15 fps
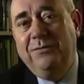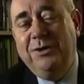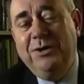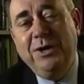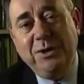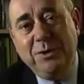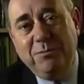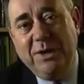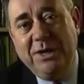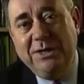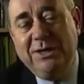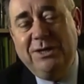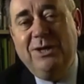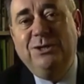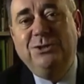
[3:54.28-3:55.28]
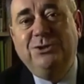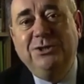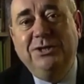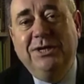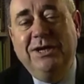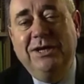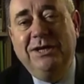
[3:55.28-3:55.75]
an independent
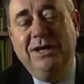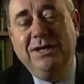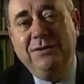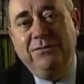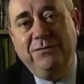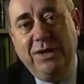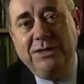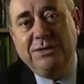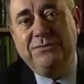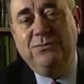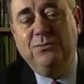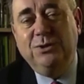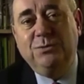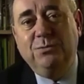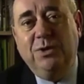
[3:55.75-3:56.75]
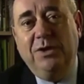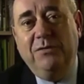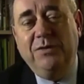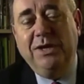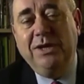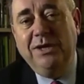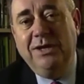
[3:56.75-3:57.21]
country, and that defence force will have
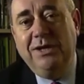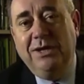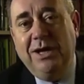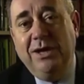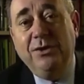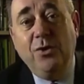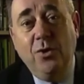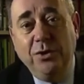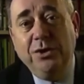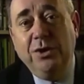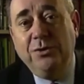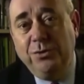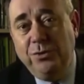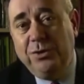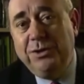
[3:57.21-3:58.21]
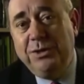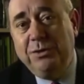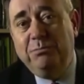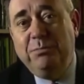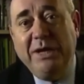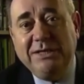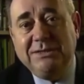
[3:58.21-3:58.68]
a non-nuclear
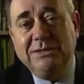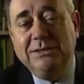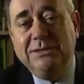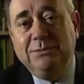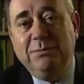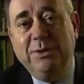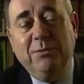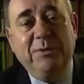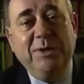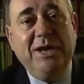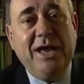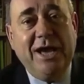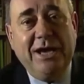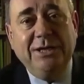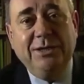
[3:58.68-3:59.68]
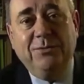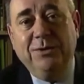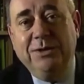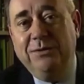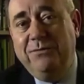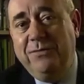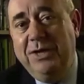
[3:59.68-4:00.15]
basis, but it will be an
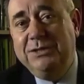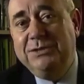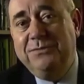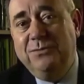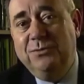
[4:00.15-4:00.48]
adequate defence